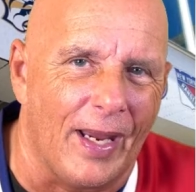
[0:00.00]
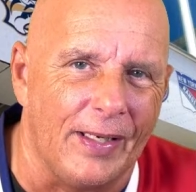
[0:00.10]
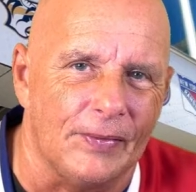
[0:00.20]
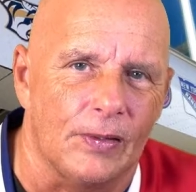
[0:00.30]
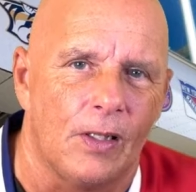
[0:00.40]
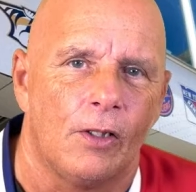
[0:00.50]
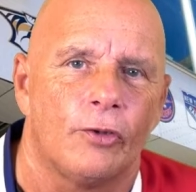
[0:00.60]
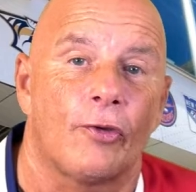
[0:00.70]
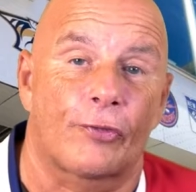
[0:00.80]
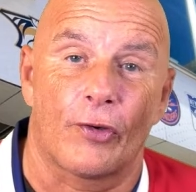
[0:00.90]
8,
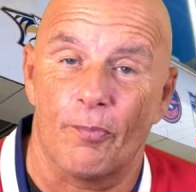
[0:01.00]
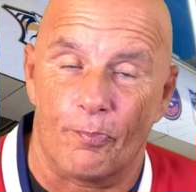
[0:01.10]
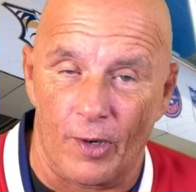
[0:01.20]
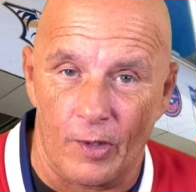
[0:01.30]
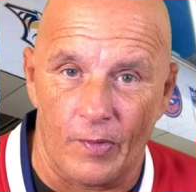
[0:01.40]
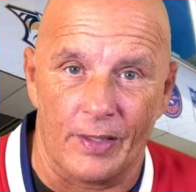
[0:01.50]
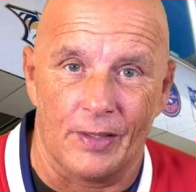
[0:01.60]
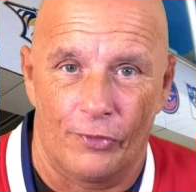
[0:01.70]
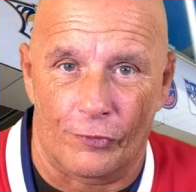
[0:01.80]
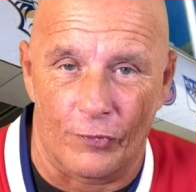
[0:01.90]
the third pairing
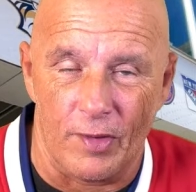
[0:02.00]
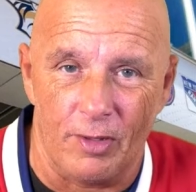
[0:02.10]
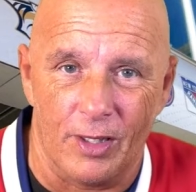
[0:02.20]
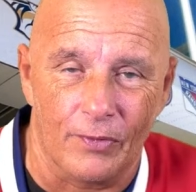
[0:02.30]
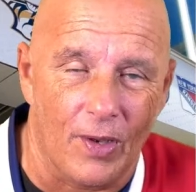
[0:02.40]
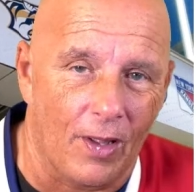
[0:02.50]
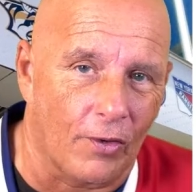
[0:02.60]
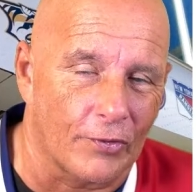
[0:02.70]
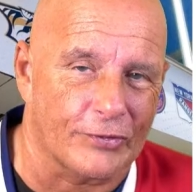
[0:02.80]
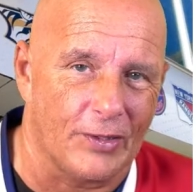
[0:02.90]
$3 million,
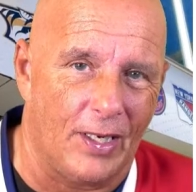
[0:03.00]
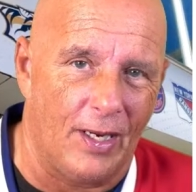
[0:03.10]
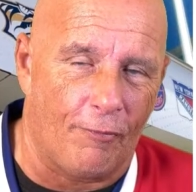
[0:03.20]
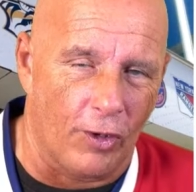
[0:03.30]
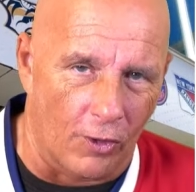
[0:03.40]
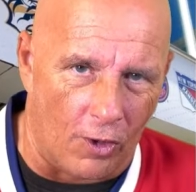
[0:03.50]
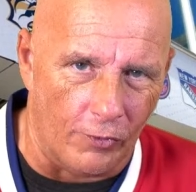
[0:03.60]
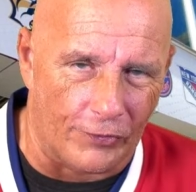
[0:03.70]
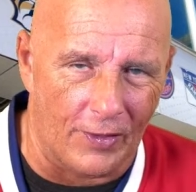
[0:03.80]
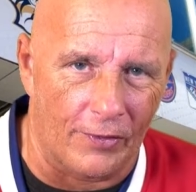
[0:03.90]
and for the
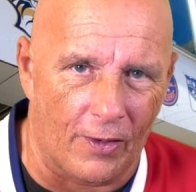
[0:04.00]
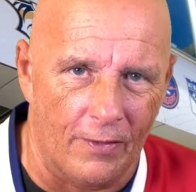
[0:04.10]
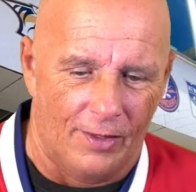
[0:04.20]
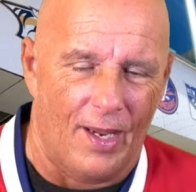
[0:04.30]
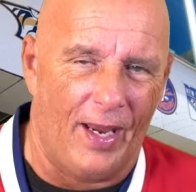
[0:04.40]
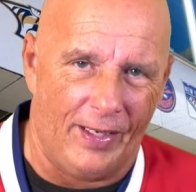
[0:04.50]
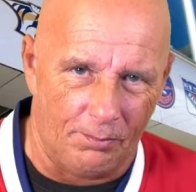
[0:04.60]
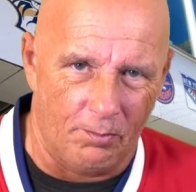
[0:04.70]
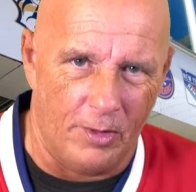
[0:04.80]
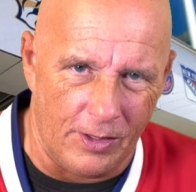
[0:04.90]
goaltender, $8
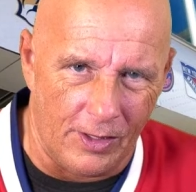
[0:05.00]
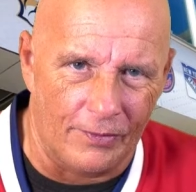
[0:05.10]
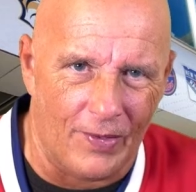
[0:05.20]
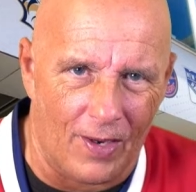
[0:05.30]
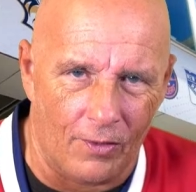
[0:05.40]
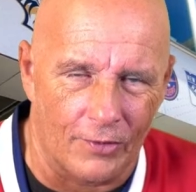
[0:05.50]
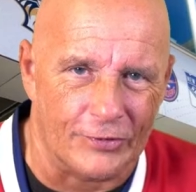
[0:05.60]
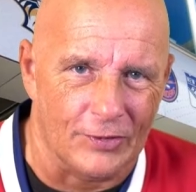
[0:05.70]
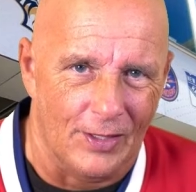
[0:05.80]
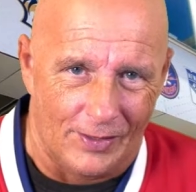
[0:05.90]
million
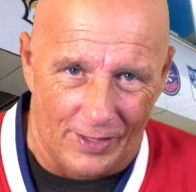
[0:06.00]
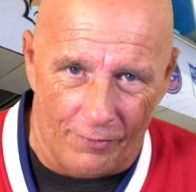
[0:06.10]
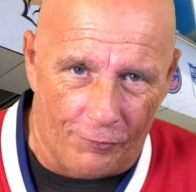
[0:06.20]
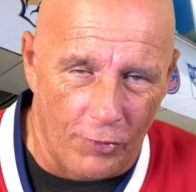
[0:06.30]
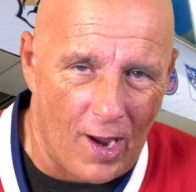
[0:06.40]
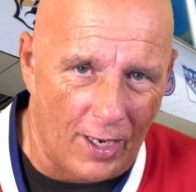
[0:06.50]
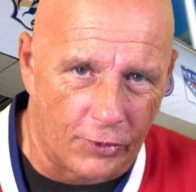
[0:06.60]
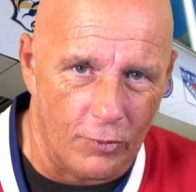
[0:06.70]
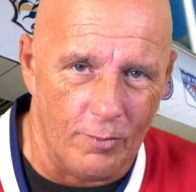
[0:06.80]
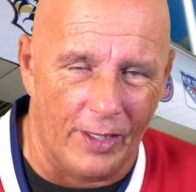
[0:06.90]
if you
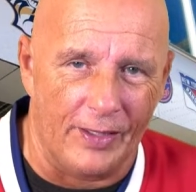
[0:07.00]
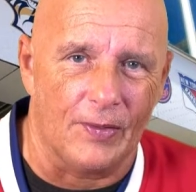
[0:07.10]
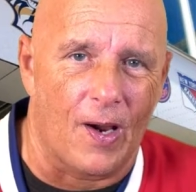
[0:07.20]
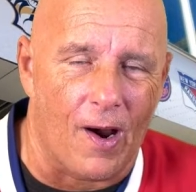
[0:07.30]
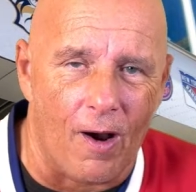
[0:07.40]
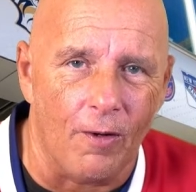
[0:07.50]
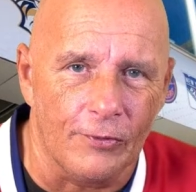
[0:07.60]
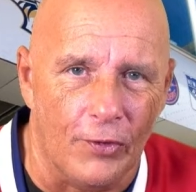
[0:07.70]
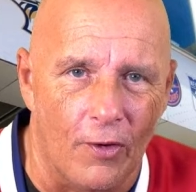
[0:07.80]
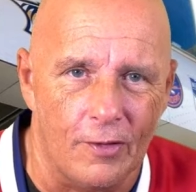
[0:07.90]
accumulate all
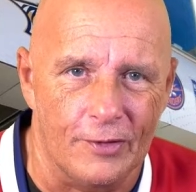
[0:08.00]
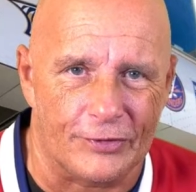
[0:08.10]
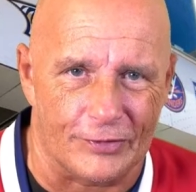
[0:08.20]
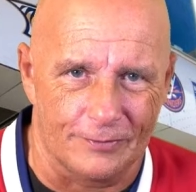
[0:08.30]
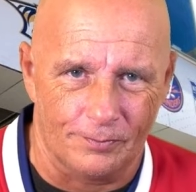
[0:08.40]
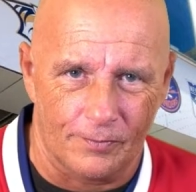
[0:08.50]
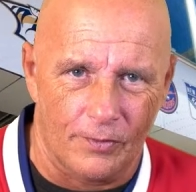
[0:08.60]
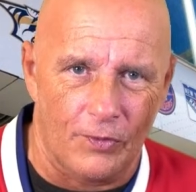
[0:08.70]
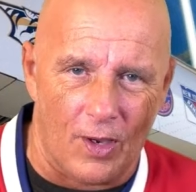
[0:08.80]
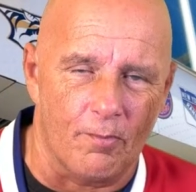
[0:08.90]
those
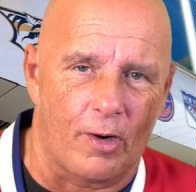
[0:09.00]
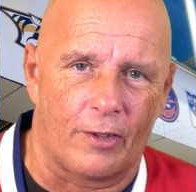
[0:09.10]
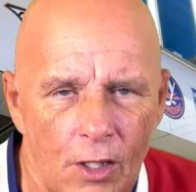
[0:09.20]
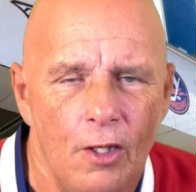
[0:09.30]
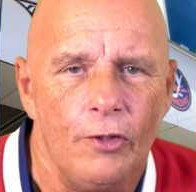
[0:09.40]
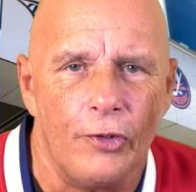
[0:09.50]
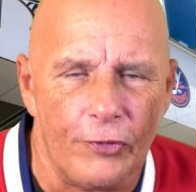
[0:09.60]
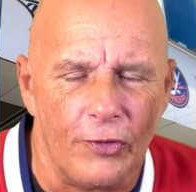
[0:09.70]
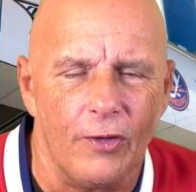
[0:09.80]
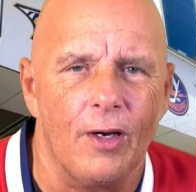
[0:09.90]
number, that
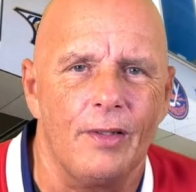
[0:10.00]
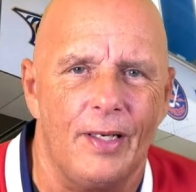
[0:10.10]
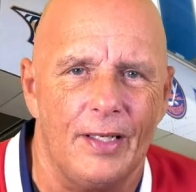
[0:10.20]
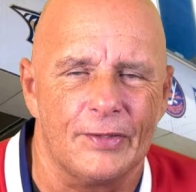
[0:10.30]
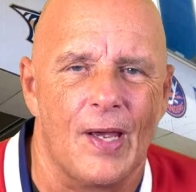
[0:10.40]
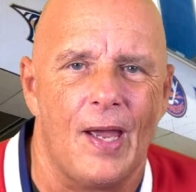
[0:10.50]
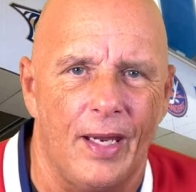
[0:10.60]
total is at